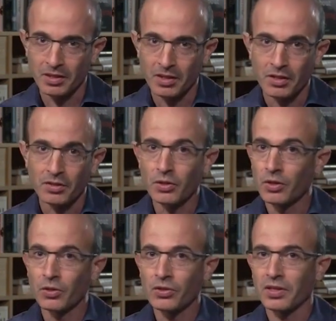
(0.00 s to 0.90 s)
You
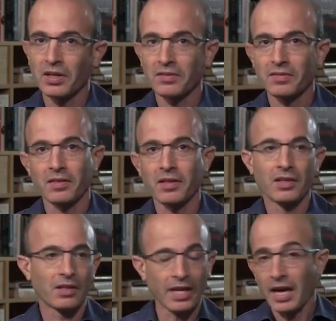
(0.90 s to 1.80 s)
look at
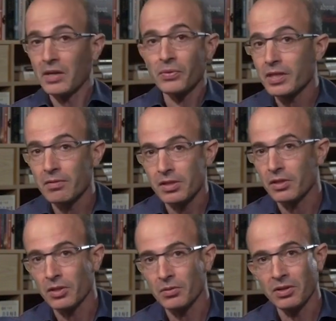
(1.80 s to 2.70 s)
100 years
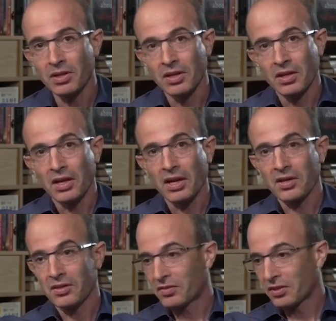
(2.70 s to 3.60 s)
ago,
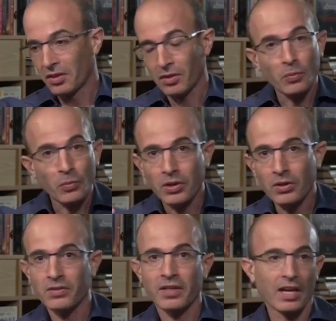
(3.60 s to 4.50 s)
and the
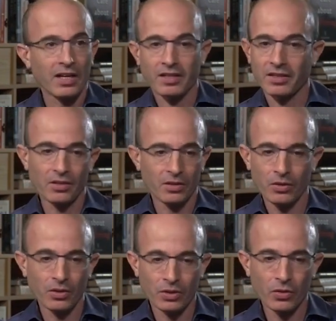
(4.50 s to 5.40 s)
world, like,
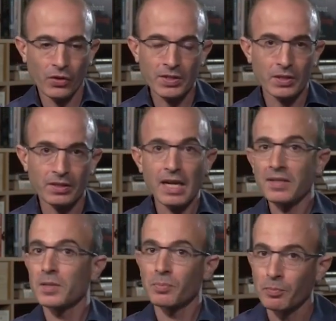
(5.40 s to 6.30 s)
you look at the
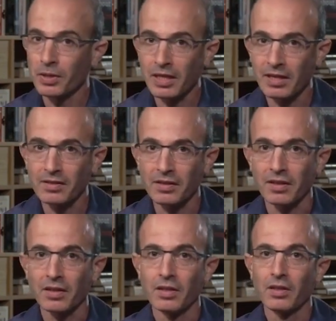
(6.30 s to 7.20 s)
Nazi propaganda,
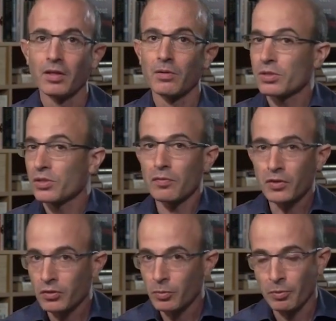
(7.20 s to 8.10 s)
or
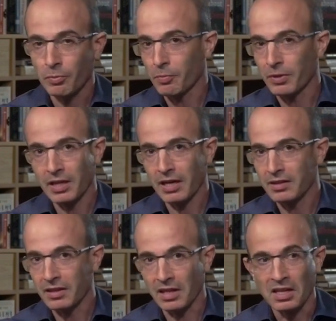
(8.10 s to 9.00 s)
Soviet
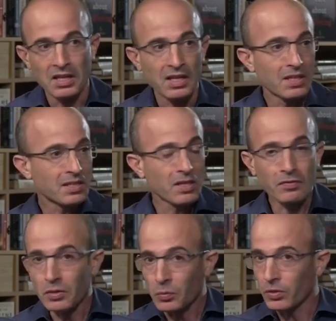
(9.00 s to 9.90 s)
propaganda. It's
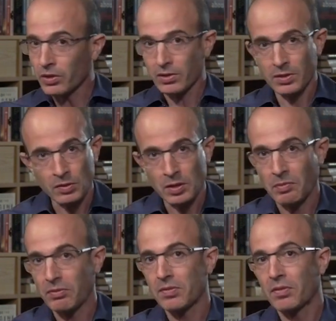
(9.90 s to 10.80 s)
even worse
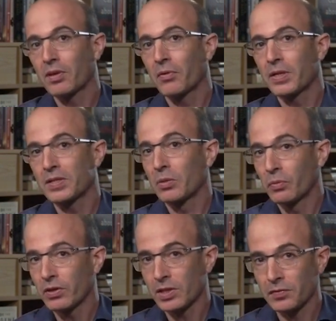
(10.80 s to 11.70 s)
conspiracy theories and
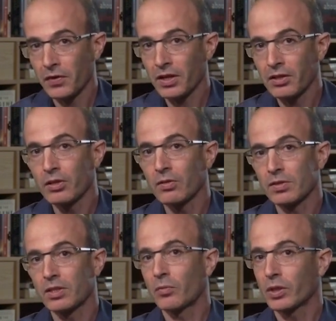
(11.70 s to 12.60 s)
worse fake news than what